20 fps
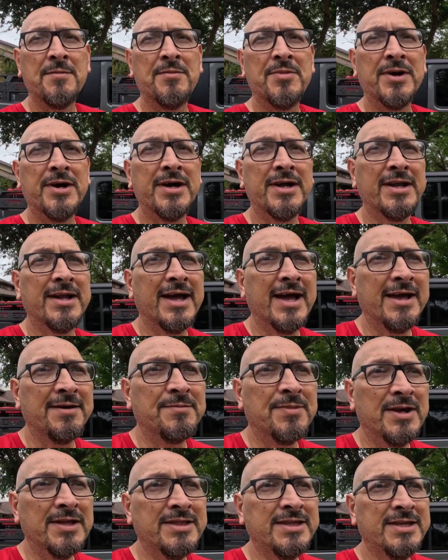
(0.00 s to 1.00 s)
but I
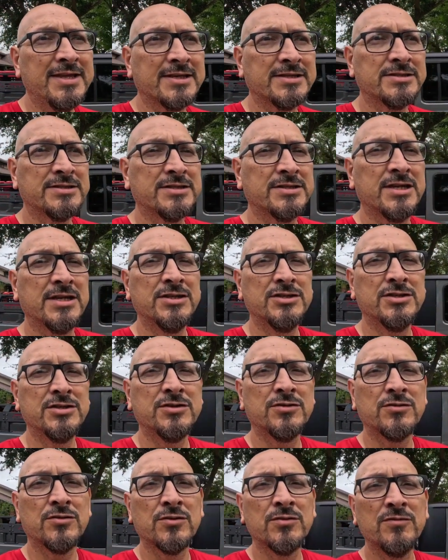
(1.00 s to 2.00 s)
bought the
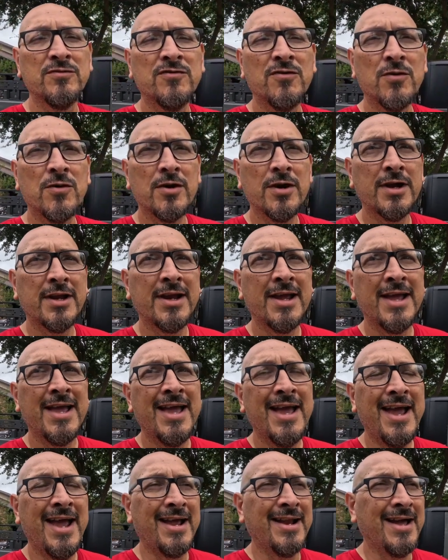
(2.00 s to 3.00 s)
extension room for it,
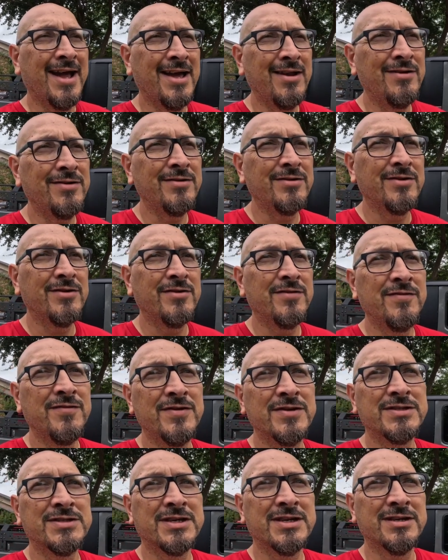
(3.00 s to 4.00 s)
and I don't know if
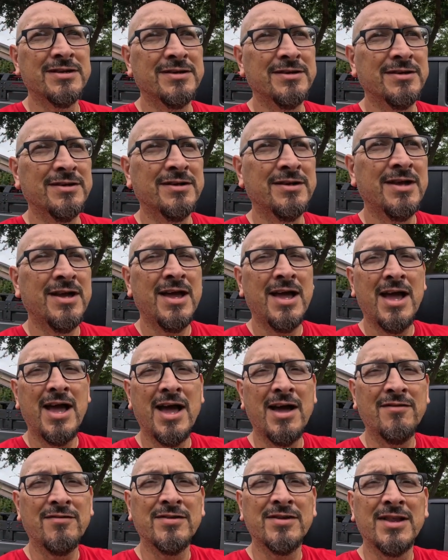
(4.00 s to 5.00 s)
it's going to
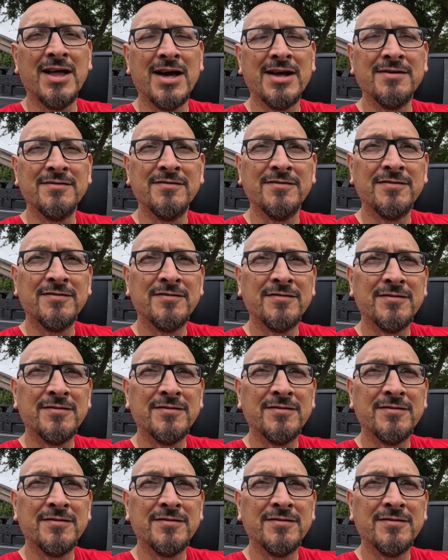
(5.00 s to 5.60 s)
have a lot of